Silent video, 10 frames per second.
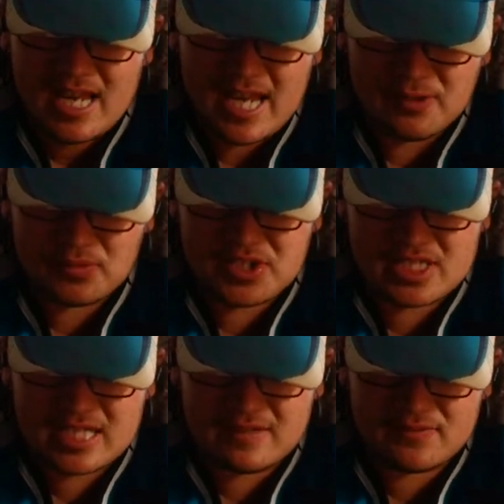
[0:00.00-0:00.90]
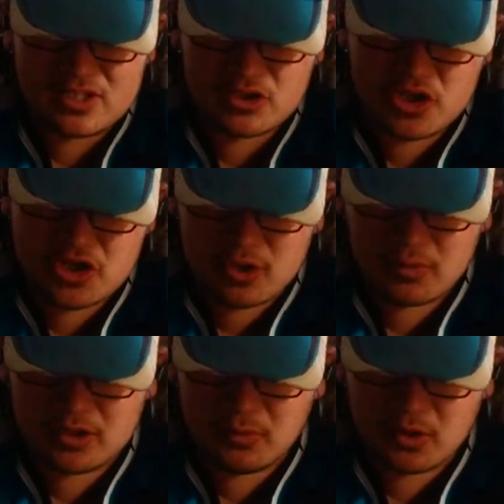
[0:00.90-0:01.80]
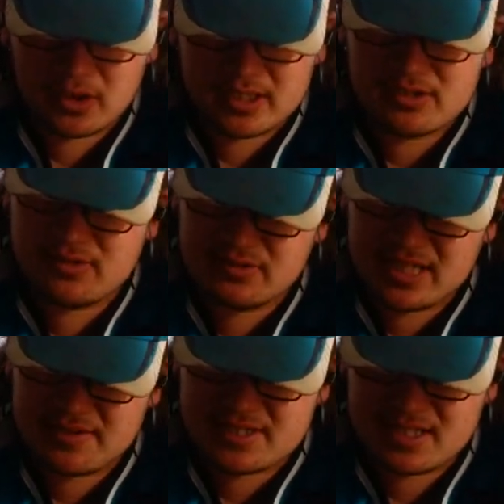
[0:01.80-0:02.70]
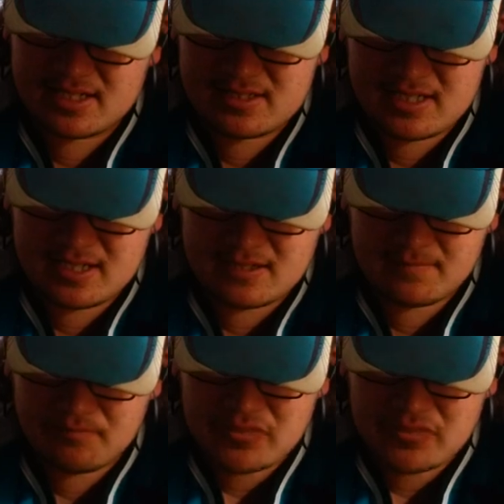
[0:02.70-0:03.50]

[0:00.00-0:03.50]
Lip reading: and received the Sherwood Award in 2019.